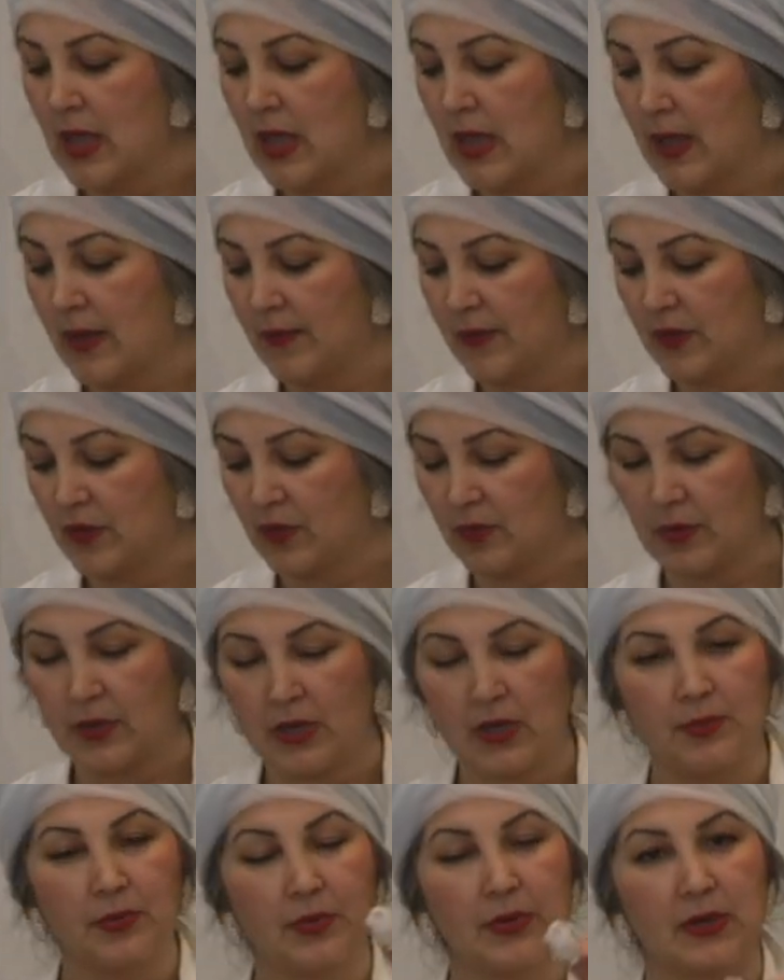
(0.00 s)
And you're
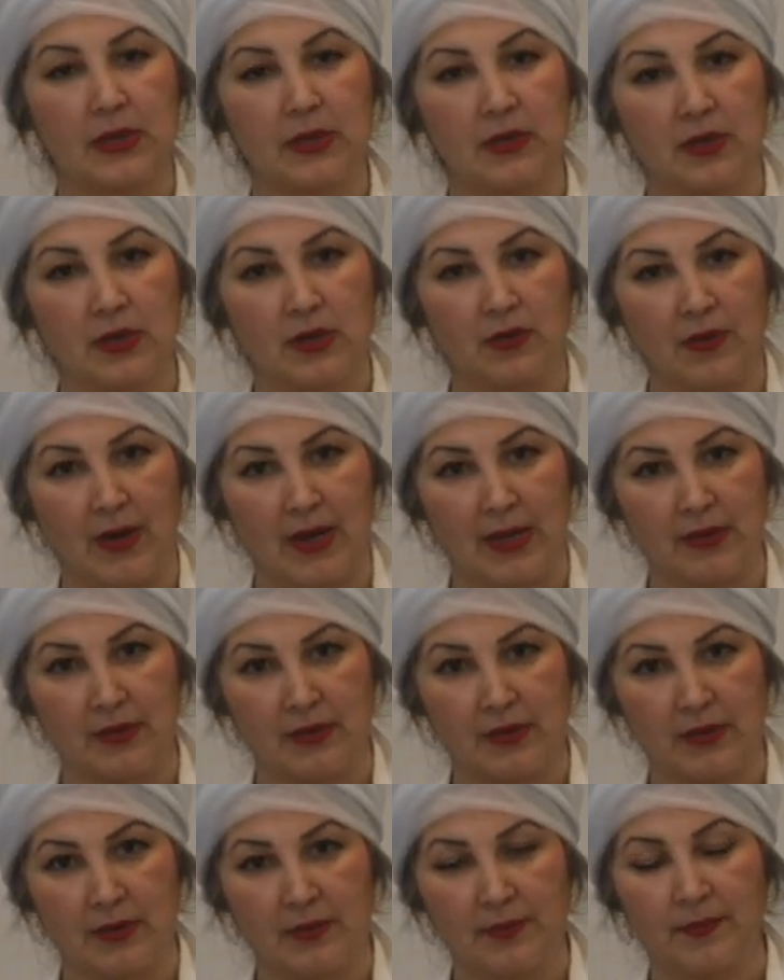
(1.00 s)
gonna put it in a
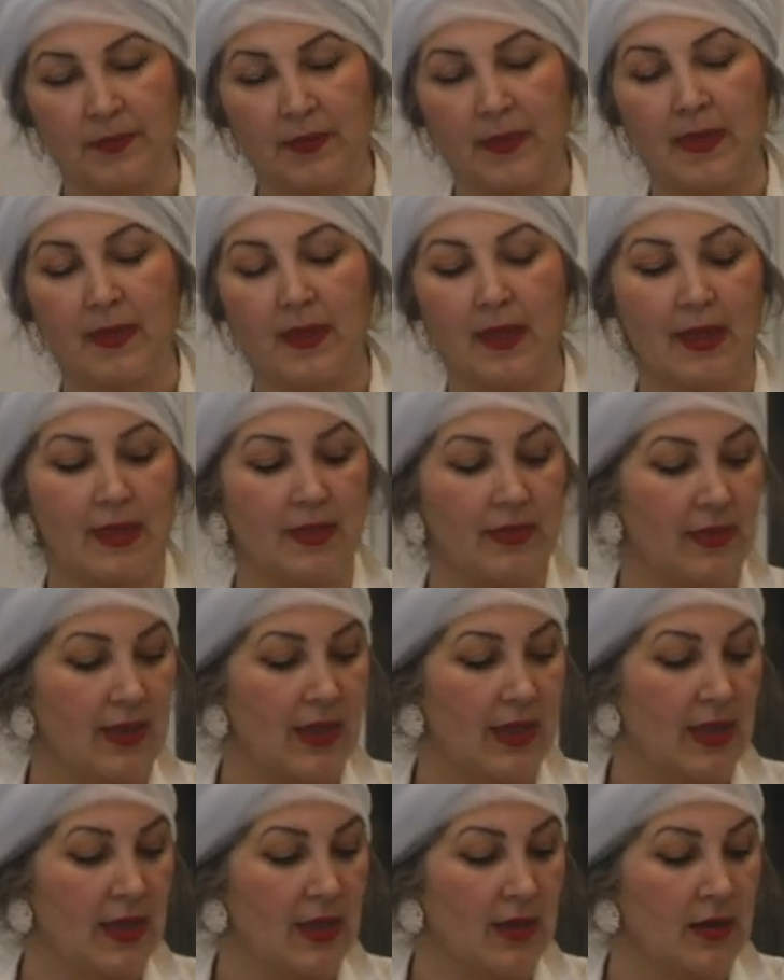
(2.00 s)
grinder and
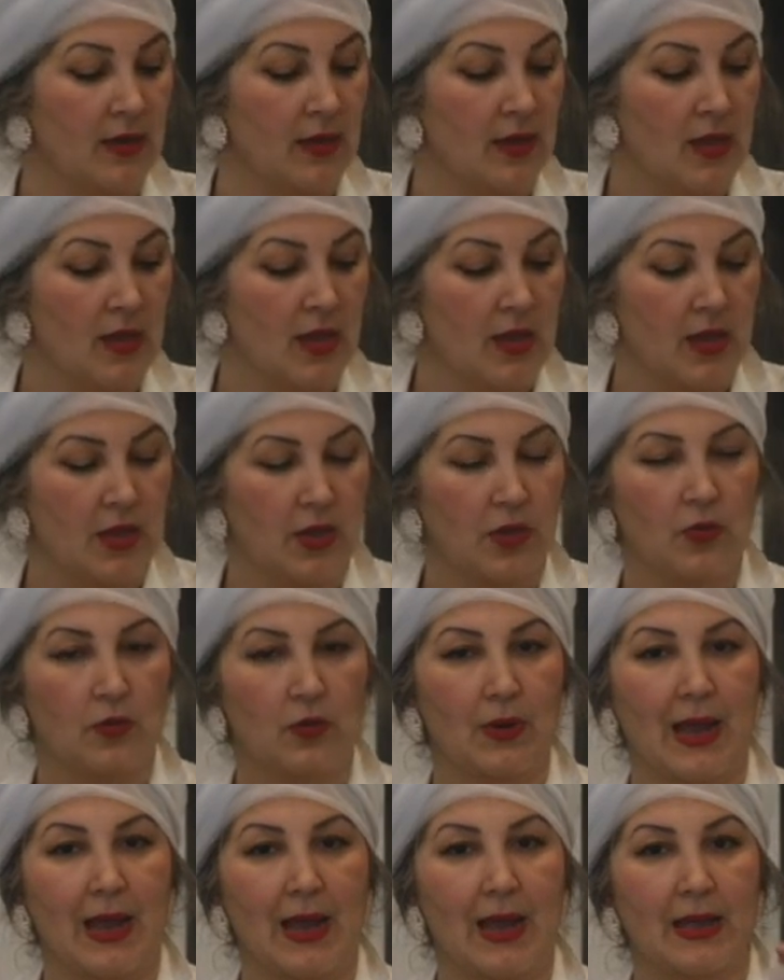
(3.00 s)
then
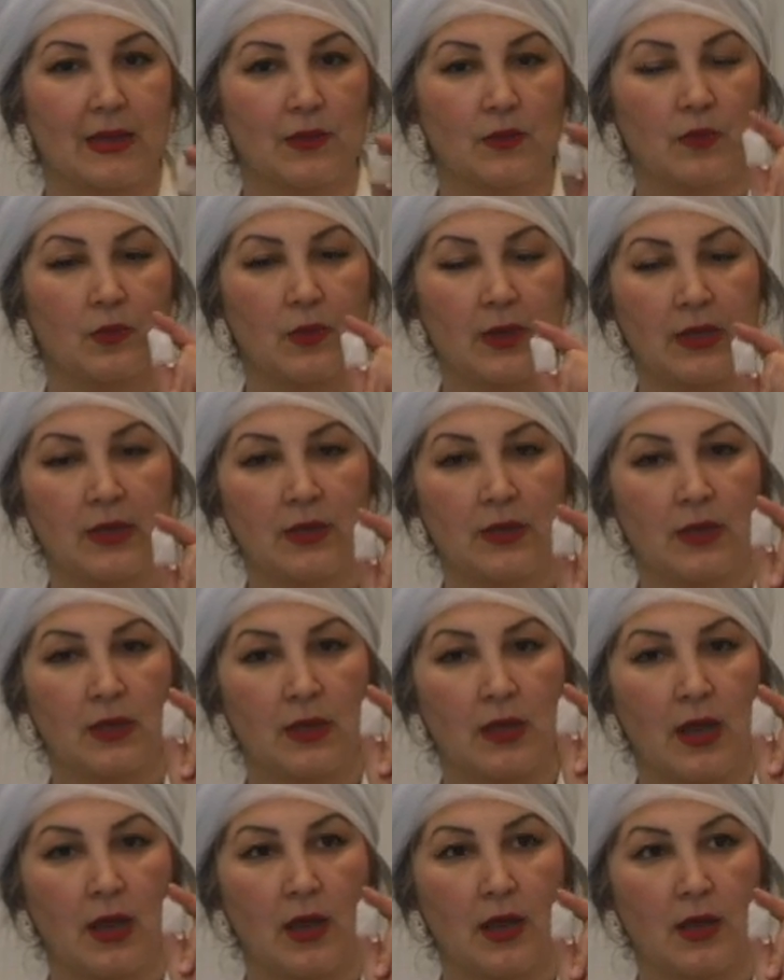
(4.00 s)
you add one
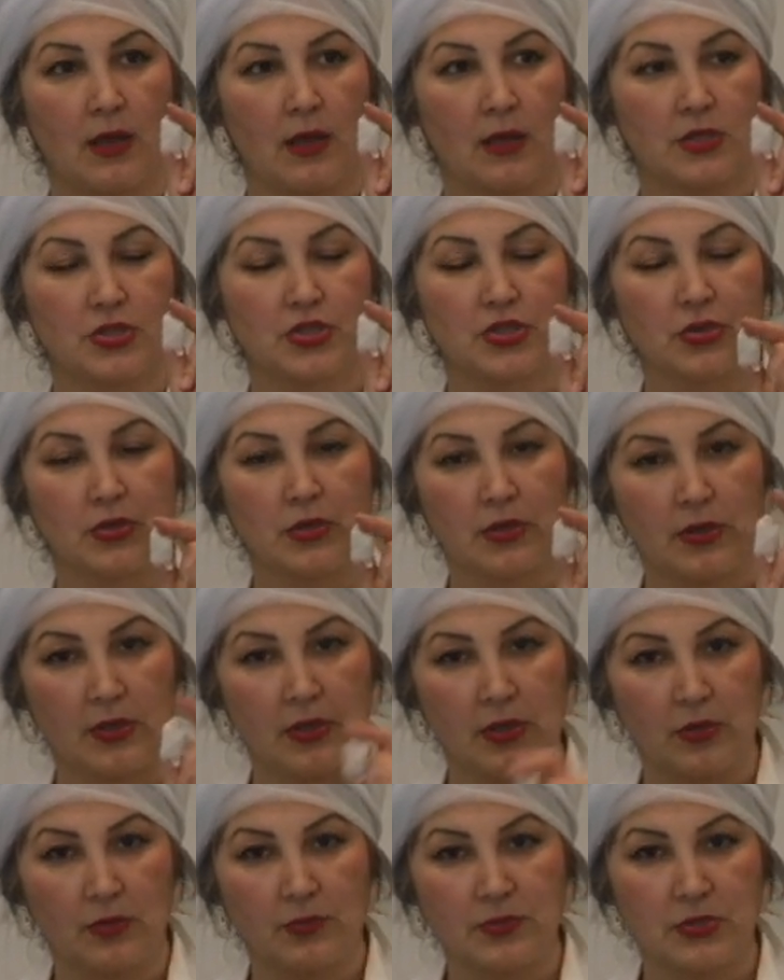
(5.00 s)
a sugar
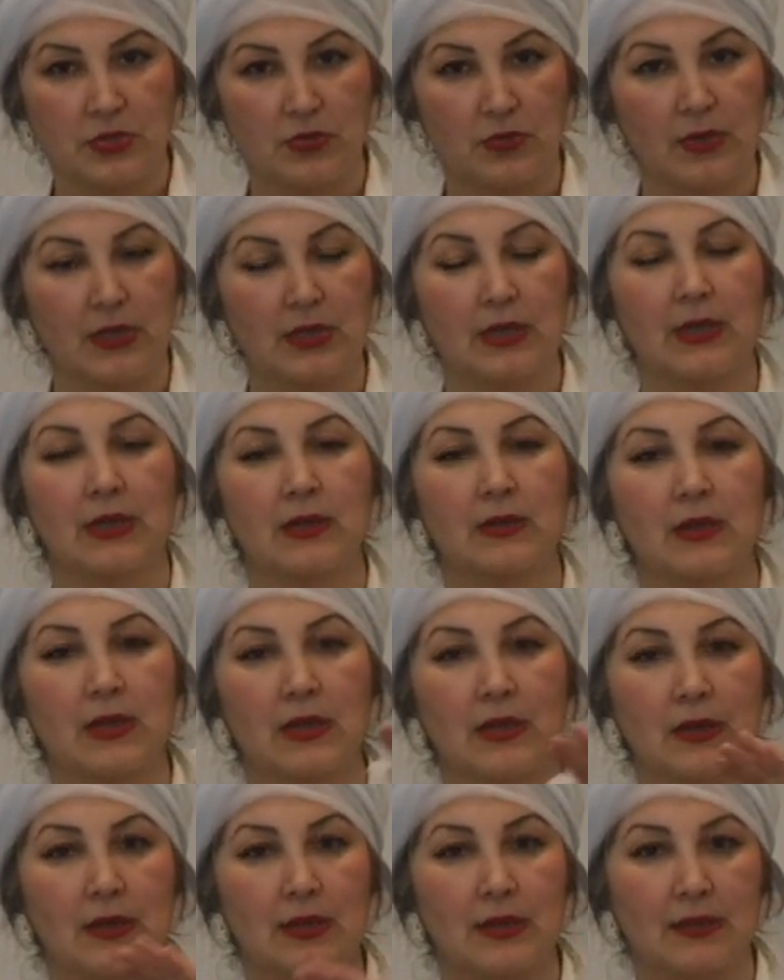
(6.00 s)
cube to it and
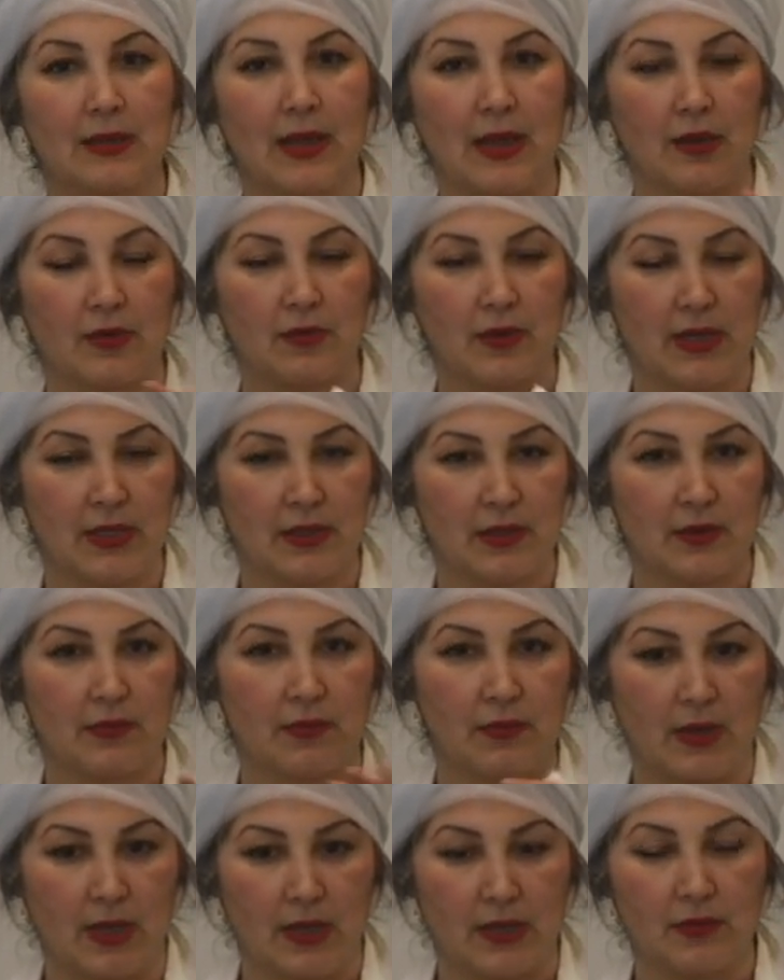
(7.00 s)
then let that grinder
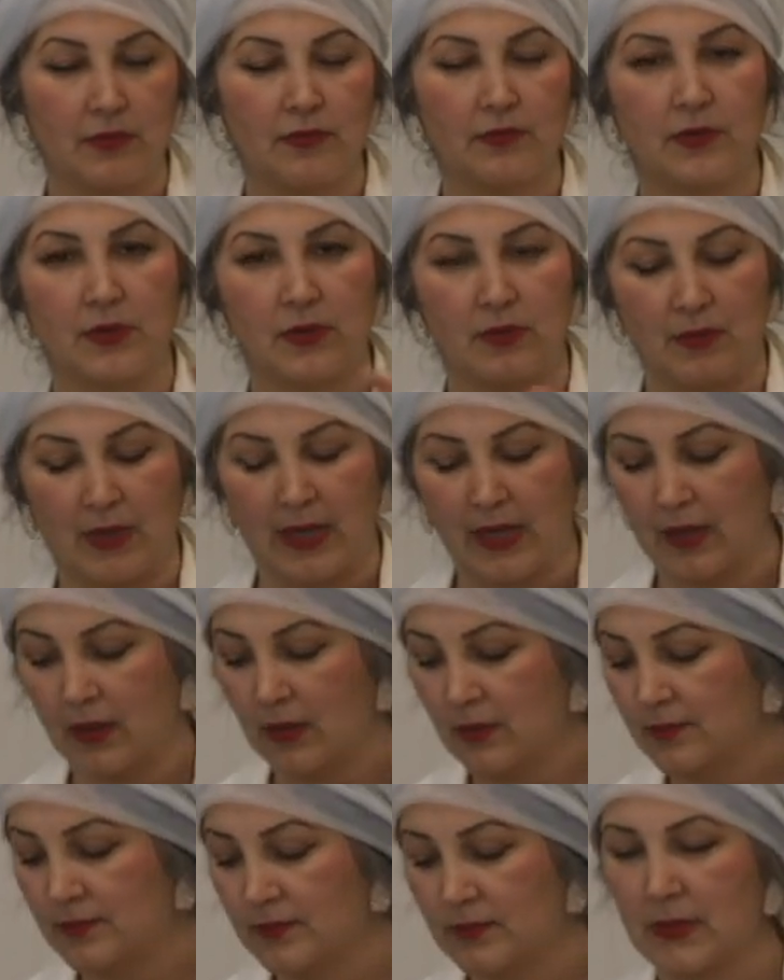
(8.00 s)
run for a
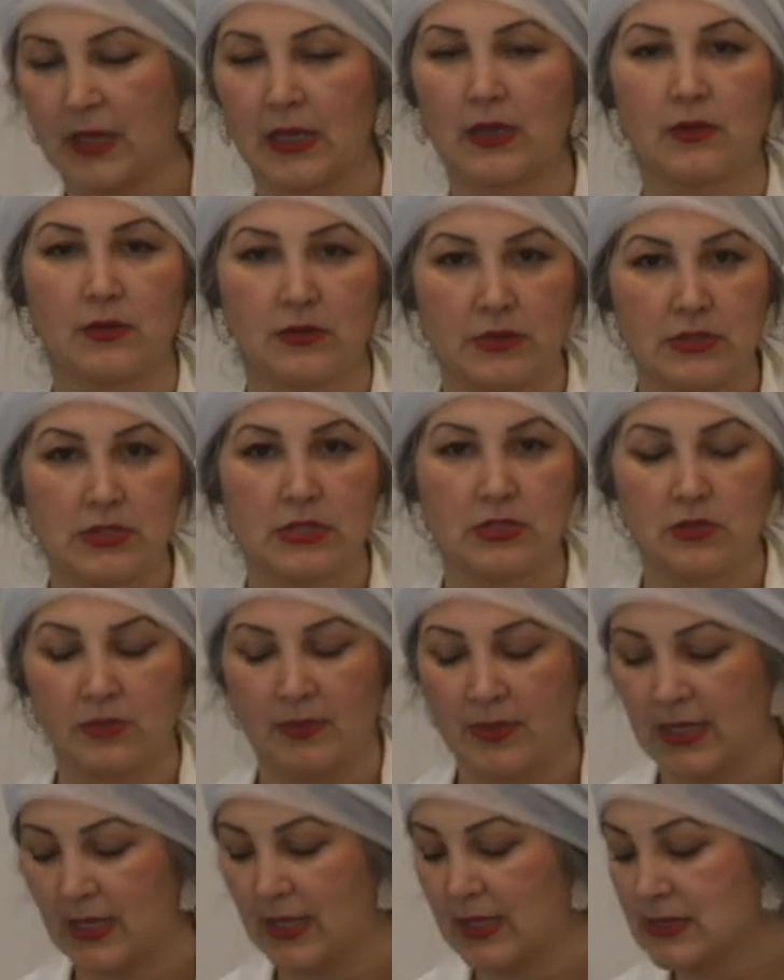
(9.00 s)
while, like good two
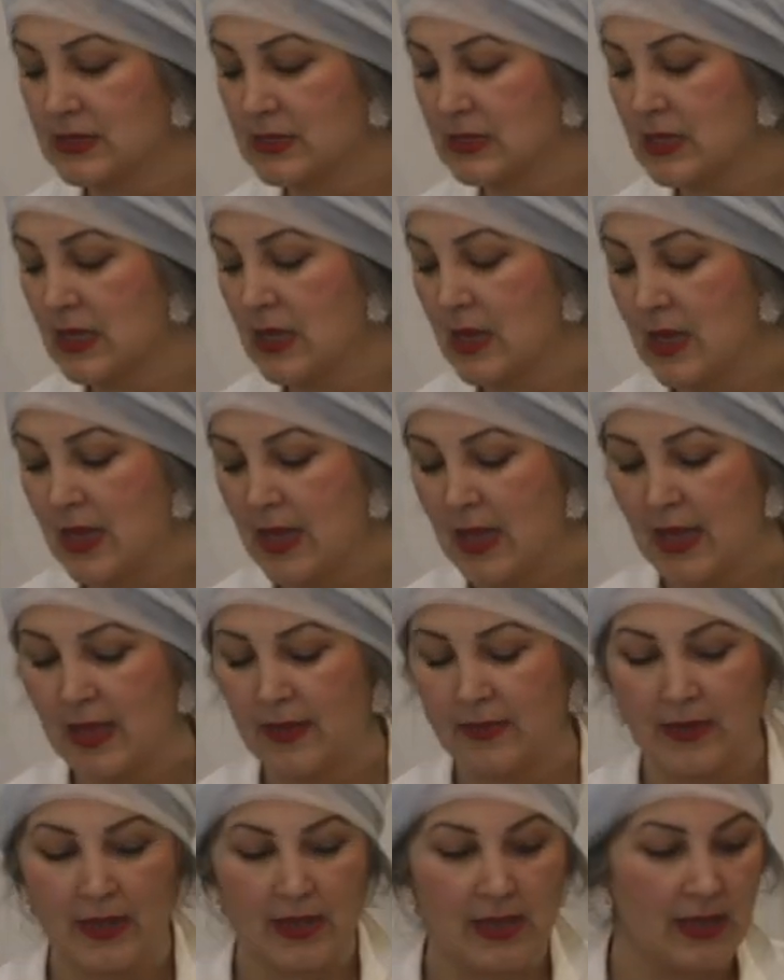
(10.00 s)
minutes.
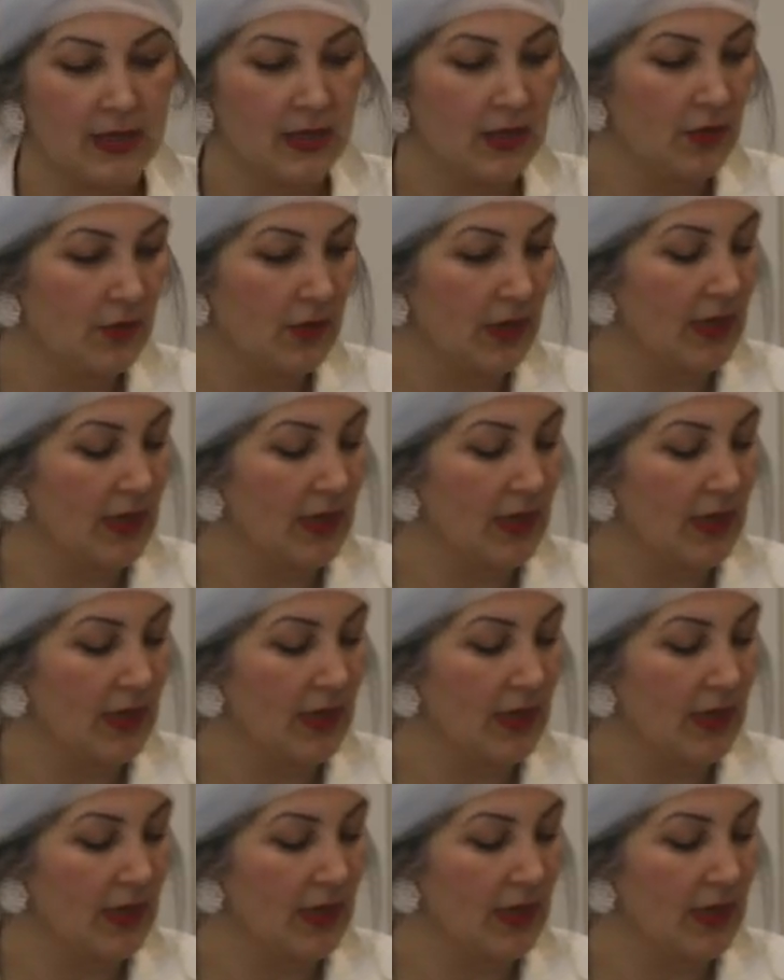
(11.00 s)
And then you